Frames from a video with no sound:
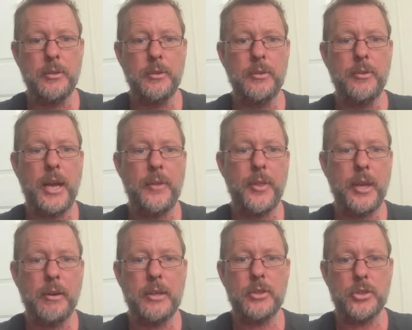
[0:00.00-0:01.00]
that
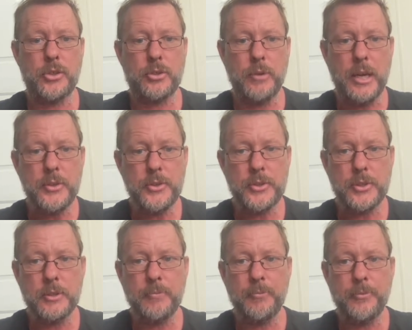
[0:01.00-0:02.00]
they're under
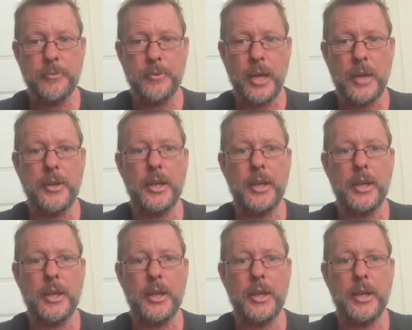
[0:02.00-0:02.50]
stress and